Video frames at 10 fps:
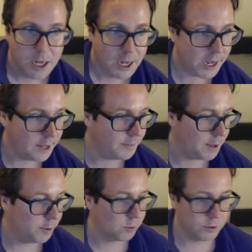and
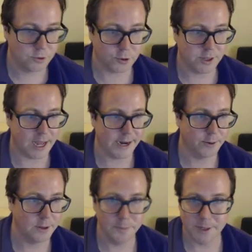maybe we'll sort that out
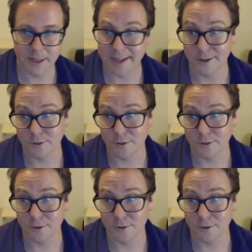a little bit later.